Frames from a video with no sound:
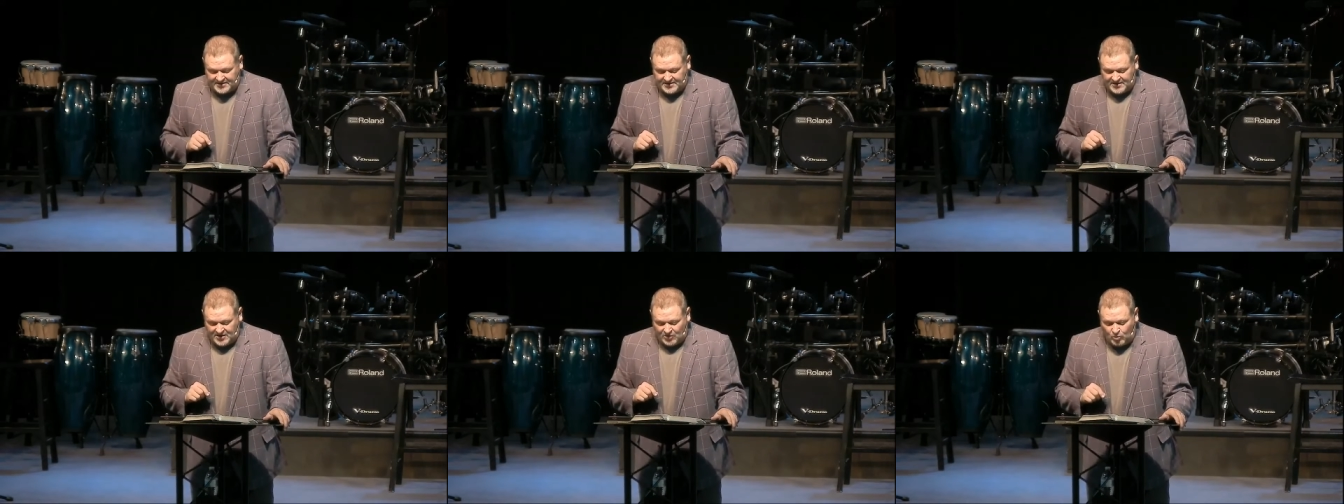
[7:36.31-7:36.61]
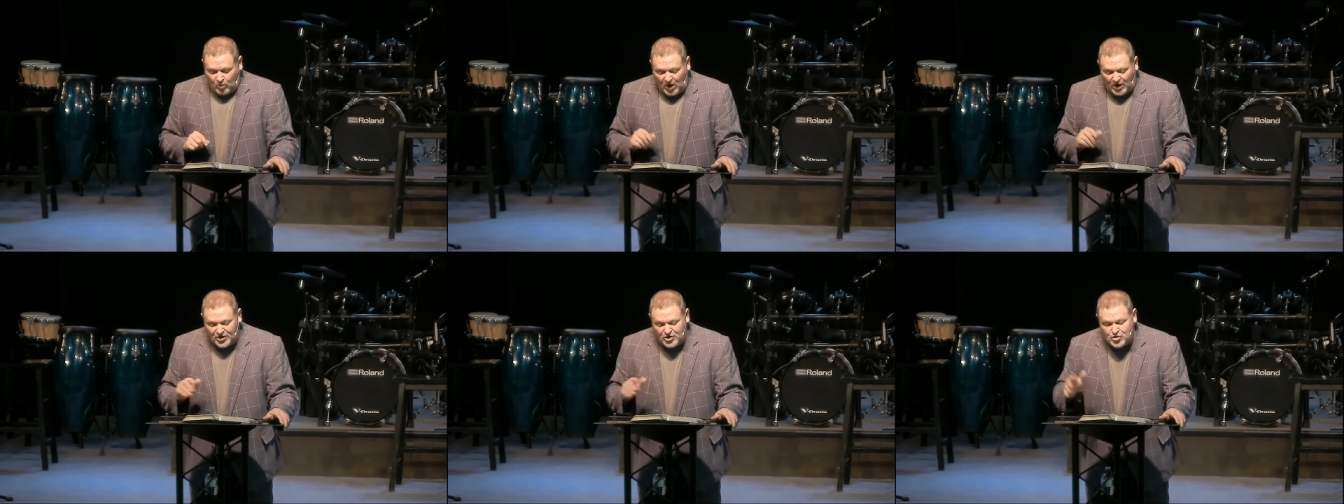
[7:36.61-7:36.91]

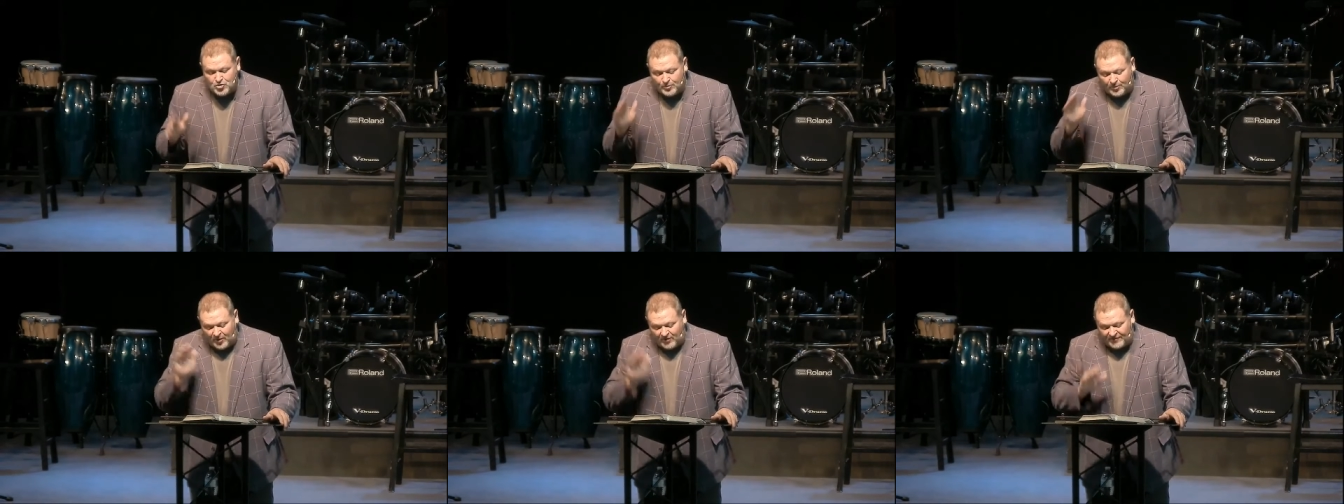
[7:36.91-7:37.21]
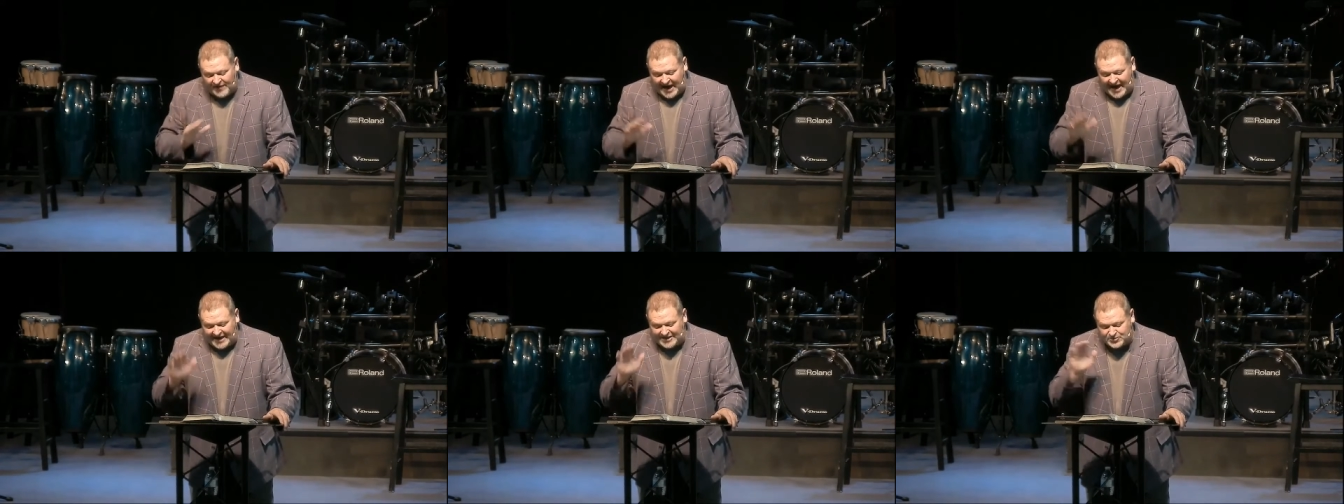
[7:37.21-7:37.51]
one who
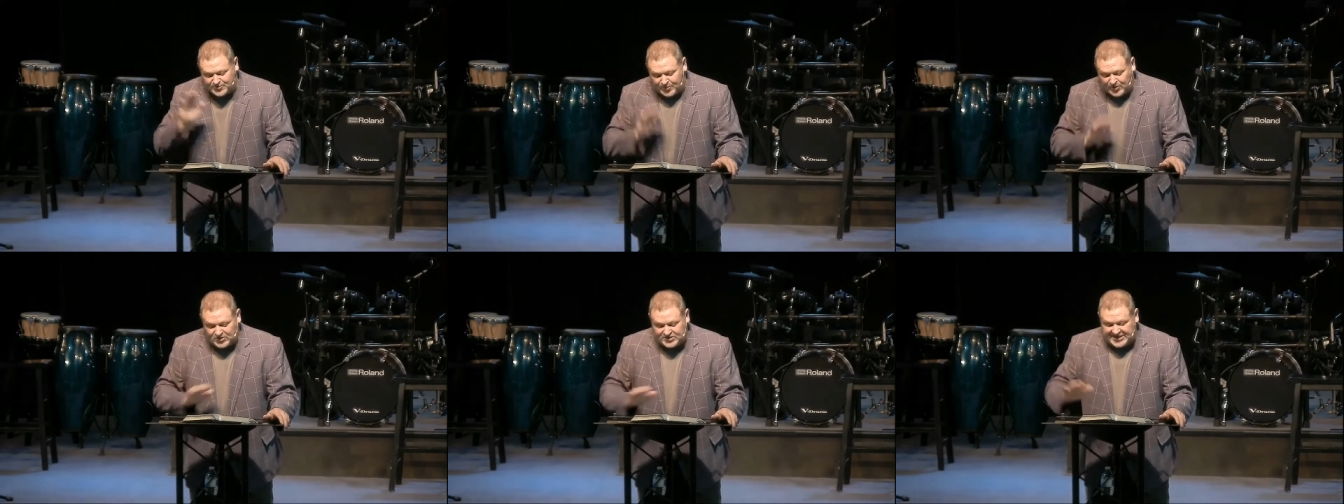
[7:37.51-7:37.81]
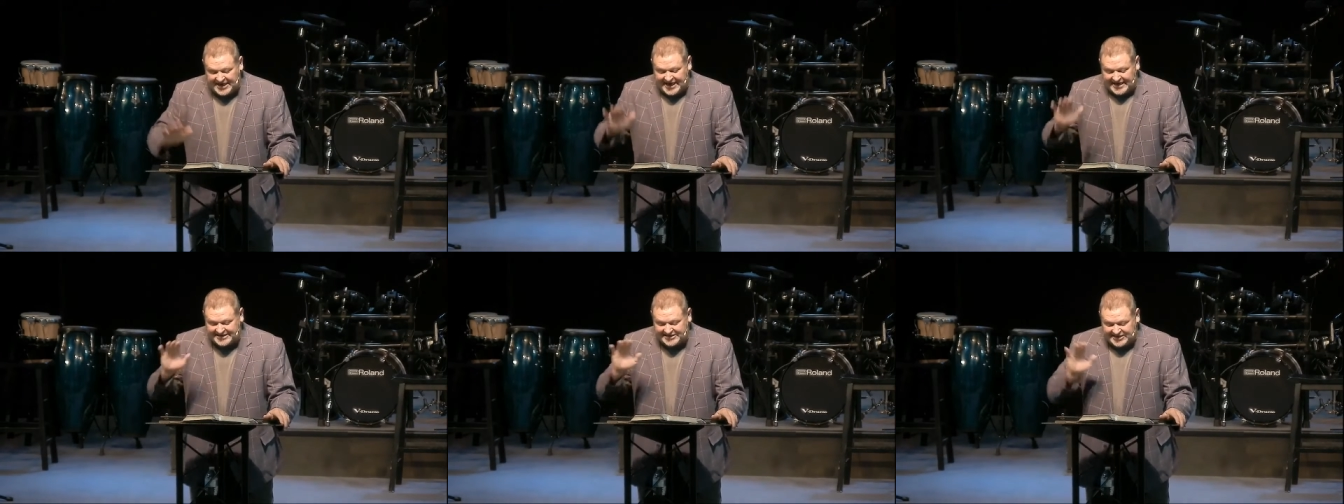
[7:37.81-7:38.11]
provides,
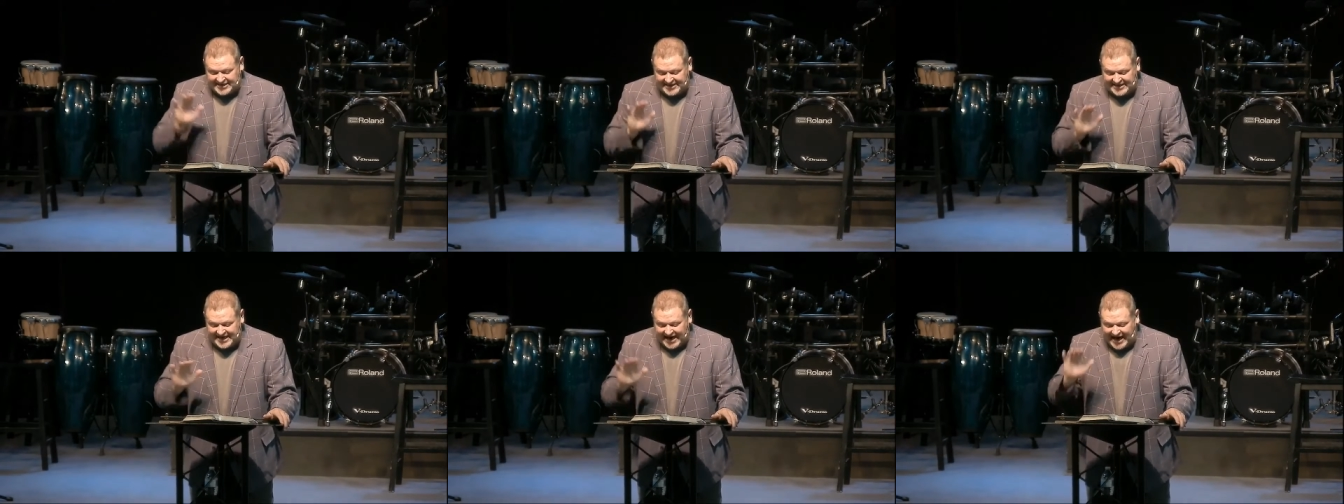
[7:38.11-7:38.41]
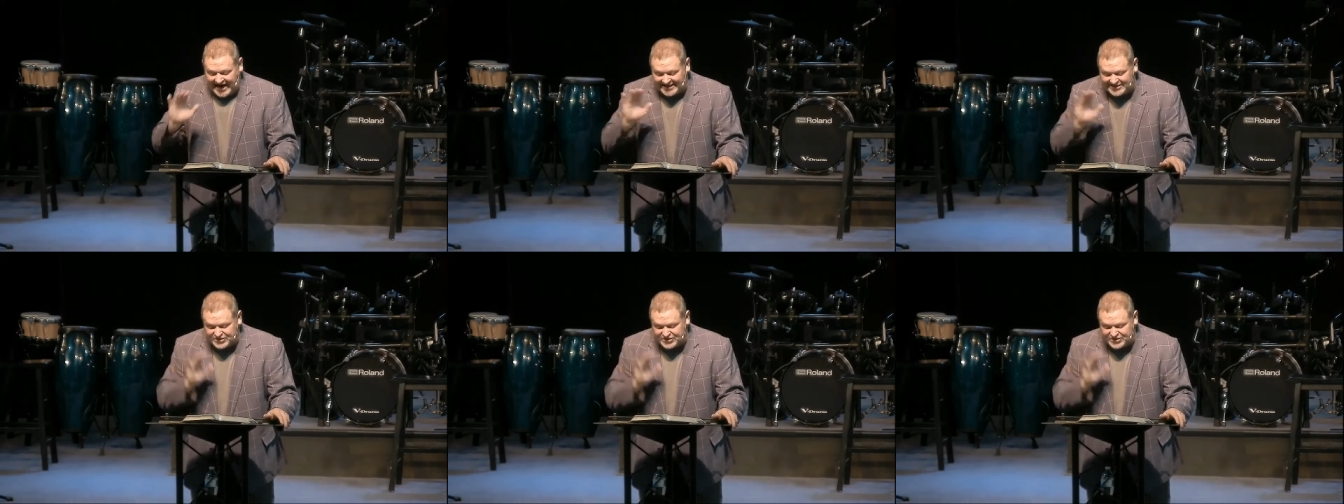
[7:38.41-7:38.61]
protects, and guides